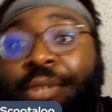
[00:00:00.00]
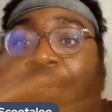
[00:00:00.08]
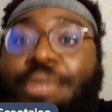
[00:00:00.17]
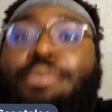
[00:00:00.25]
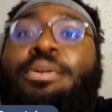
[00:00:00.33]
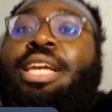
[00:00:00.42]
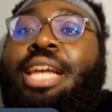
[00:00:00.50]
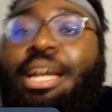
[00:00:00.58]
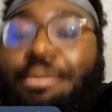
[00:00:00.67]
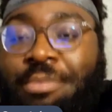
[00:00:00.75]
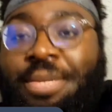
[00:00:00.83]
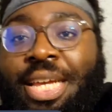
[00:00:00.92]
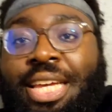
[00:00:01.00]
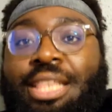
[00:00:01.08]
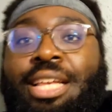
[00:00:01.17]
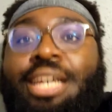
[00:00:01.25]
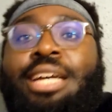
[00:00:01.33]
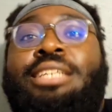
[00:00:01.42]
with a recap of
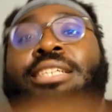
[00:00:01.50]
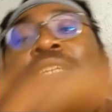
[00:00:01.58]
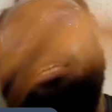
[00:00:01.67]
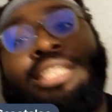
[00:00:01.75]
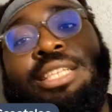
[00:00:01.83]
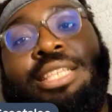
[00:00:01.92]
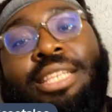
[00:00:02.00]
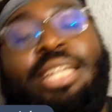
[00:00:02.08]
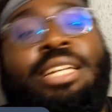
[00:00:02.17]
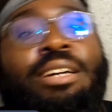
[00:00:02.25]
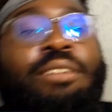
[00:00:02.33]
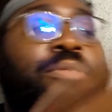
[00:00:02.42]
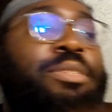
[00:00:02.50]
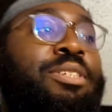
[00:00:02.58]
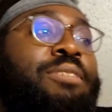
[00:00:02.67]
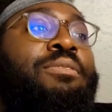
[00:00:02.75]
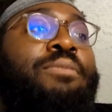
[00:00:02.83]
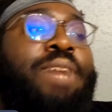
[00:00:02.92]
Deadline. Then it opens up
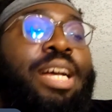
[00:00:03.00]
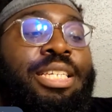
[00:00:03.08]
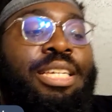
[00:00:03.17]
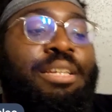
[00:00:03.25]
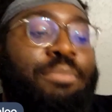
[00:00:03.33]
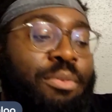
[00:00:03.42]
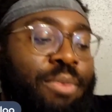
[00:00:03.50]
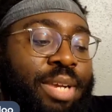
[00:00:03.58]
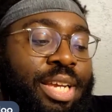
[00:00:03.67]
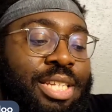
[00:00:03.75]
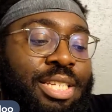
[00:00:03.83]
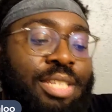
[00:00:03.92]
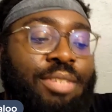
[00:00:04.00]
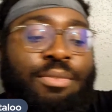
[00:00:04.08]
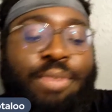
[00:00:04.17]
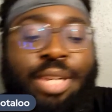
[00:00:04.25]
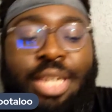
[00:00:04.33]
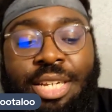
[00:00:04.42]
with Roxanne Perez in the
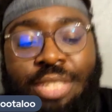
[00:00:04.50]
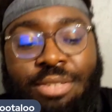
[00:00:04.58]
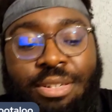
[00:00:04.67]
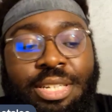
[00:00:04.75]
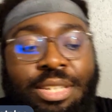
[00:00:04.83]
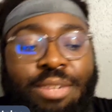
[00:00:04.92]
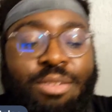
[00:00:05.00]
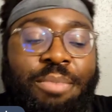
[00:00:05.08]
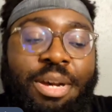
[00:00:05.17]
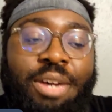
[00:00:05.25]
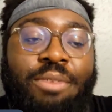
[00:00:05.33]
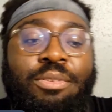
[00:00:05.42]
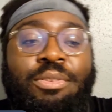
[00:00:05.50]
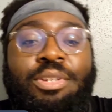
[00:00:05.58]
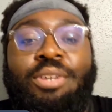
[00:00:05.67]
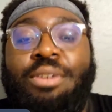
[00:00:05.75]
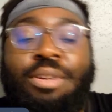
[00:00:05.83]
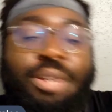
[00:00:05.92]
ring trying to talk about, you
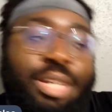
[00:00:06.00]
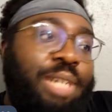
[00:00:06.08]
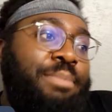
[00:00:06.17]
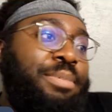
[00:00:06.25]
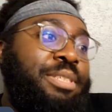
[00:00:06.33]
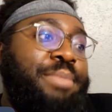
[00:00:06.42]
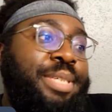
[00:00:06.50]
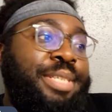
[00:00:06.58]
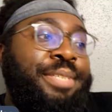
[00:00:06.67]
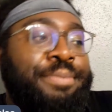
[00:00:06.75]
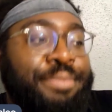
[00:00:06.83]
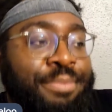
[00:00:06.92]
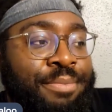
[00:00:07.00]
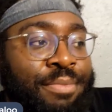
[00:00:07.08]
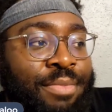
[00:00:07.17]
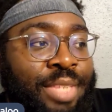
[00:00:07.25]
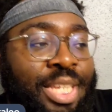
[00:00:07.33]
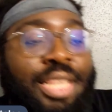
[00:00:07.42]
know, her accomplishment.
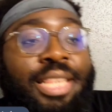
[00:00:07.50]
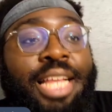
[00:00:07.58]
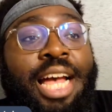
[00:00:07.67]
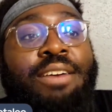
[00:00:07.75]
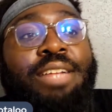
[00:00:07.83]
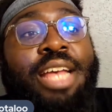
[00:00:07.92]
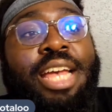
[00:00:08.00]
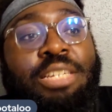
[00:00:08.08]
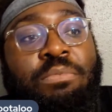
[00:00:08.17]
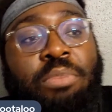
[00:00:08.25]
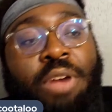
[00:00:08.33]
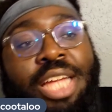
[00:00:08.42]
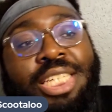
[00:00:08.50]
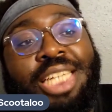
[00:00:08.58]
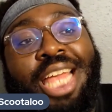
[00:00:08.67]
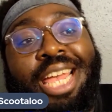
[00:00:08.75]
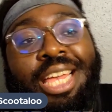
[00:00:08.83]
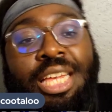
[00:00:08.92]
Loud ass, brash
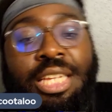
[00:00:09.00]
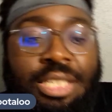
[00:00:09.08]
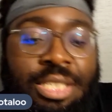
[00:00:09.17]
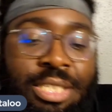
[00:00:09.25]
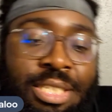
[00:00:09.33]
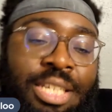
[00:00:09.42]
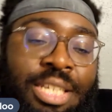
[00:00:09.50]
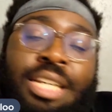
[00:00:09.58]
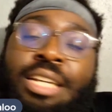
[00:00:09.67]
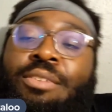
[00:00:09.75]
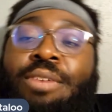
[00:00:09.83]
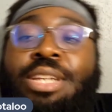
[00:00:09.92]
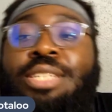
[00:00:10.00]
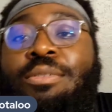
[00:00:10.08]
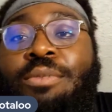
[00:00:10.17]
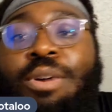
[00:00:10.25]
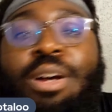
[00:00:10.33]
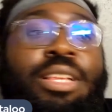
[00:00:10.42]
ass,
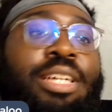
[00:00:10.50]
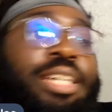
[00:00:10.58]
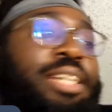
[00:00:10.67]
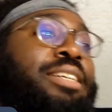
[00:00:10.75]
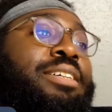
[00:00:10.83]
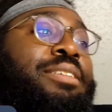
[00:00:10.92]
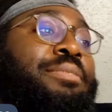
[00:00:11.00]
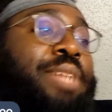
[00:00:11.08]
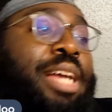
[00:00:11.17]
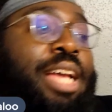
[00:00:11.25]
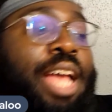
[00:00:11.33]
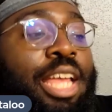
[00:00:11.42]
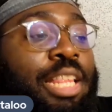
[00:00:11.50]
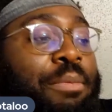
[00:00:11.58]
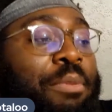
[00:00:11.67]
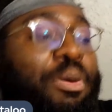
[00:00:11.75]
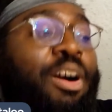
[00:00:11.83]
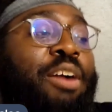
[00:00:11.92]
Grayson Waller comes, like, hey, let
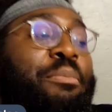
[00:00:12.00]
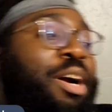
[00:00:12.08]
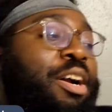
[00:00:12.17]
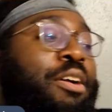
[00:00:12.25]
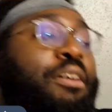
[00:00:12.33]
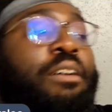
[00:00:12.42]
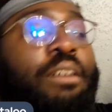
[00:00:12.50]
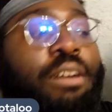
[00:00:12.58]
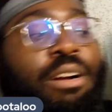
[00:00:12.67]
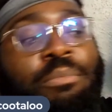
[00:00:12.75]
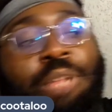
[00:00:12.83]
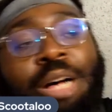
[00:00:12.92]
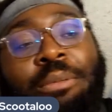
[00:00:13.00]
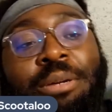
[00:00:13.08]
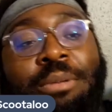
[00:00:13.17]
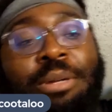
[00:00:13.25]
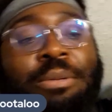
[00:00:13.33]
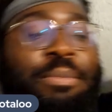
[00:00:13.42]
me park my car, blah, blah,
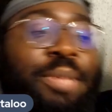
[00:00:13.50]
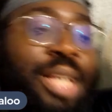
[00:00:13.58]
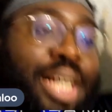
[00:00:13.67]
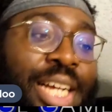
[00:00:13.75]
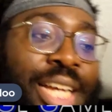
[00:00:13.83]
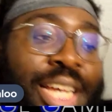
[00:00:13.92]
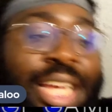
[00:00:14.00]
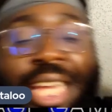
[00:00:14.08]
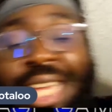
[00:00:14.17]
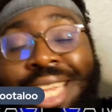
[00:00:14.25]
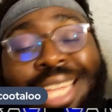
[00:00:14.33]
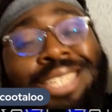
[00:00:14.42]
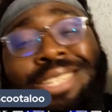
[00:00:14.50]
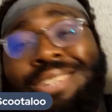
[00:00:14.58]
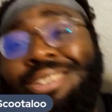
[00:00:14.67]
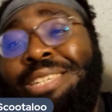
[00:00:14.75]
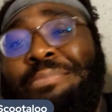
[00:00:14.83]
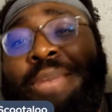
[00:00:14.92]
blah, blah, blah. He
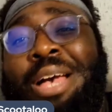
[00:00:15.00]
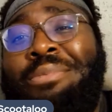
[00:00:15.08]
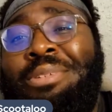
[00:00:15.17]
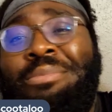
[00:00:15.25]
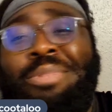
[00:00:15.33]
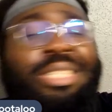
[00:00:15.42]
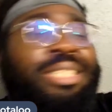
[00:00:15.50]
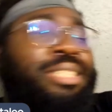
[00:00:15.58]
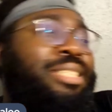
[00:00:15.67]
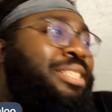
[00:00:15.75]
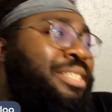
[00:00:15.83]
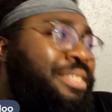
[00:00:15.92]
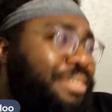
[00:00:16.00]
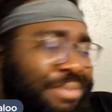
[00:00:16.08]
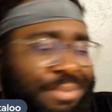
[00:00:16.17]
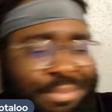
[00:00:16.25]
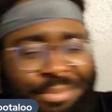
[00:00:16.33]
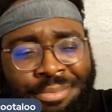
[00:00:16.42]
starts spouting a bunch of stuff.
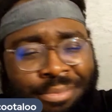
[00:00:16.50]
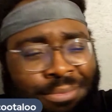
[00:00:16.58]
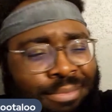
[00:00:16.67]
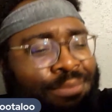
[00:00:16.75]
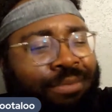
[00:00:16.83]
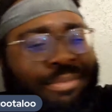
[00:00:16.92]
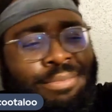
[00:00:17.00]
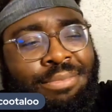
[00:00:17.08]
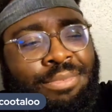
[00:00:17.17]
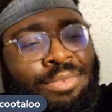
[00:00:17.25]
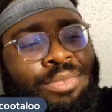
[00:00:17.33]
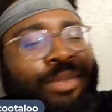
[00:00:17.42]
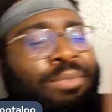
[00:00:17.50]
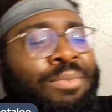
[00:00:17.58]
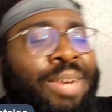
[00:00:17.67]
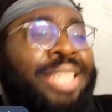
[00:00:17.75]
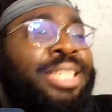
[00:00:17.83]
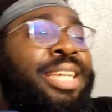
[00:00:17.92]

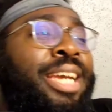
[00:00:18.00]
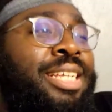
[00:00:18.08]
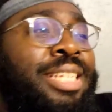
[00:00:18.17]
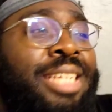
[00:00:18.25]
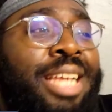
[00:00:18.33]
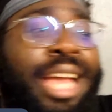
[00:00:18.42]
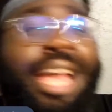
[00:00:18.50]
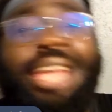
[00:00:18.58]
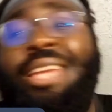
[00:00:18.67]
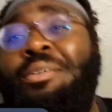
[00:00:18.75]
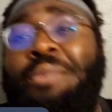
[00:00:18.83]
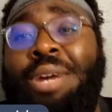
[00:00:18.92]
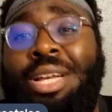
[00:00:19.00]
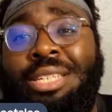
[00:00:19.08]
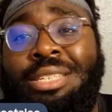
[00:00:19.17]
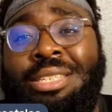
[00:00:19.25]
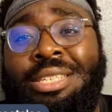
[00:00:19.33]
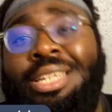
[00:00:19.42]
Roxanne is like, hey, yo,
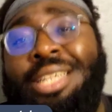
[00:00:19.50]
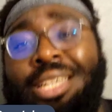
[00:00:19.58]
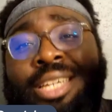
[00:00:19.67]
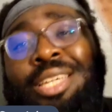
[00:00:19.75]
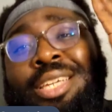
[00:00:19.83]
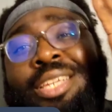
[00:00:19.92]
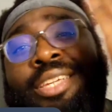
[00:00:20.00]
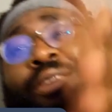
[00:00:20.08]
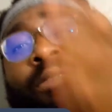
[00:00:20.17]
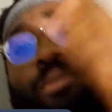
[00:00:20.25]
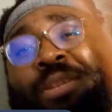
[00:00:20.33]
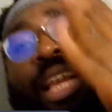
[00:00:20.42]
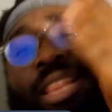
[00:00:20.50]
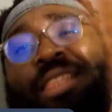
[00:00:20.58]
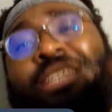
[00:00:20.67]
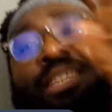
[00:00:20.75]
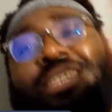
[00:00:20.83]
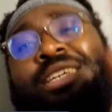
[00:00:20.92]
Waller, you not
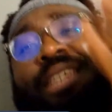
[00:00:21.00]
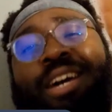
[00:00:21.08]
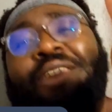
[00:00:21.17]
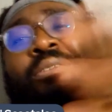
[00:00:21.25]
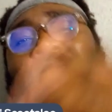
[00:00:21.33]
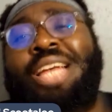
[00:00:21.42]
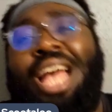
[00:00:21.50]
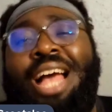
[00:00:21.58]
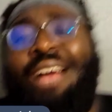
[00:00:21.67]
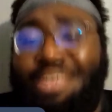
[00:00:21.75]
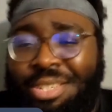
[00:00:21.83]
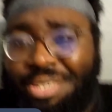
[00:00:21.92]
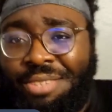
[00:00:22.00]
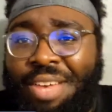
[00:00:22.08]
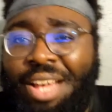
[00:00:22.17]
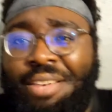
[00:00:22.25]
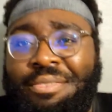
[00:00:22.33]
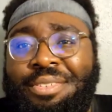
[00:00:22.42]
the only Iron
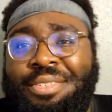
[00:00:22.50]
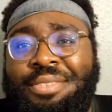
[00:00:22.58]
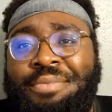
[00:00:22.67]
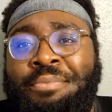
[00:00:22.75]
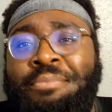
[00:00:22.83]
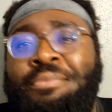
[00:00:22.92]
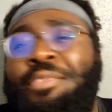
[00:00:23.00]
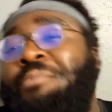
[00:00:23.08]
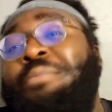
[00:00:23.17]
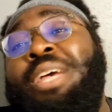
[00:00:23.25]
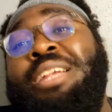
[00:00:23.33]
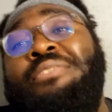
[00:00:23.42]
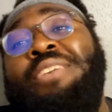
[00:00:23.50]
Survivor. Matter of